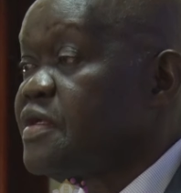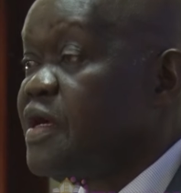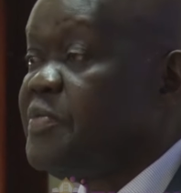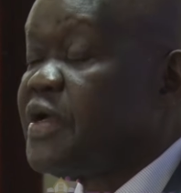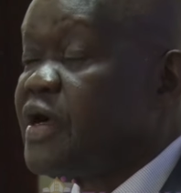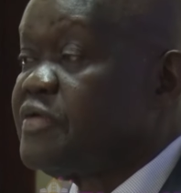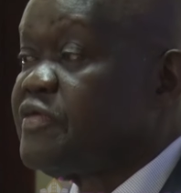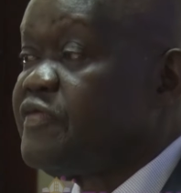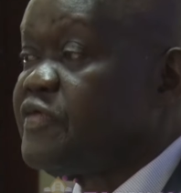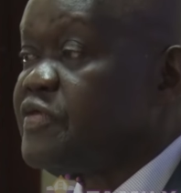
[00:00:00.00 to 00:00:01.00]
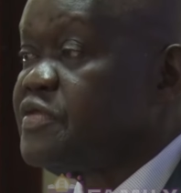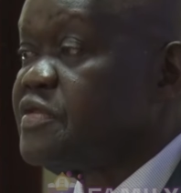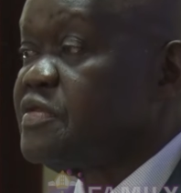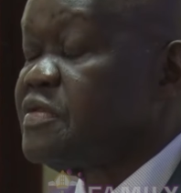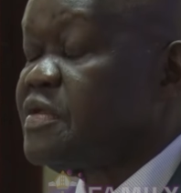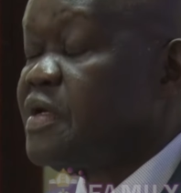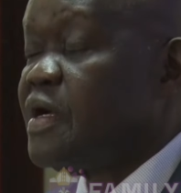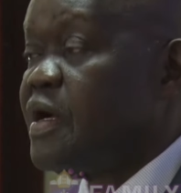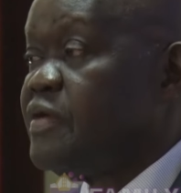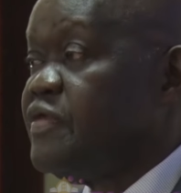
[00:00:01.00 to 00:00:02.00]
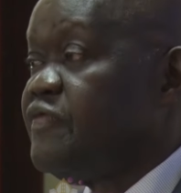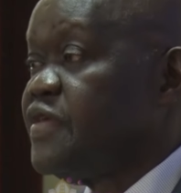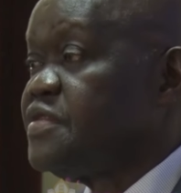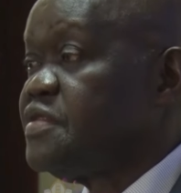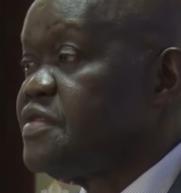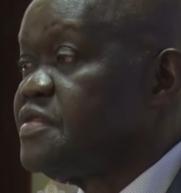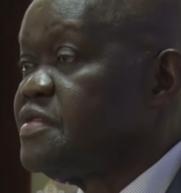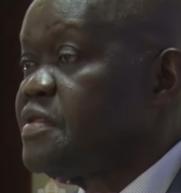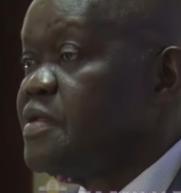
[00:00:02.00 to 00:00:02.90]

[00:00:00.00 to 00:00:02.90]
coming out of those universities.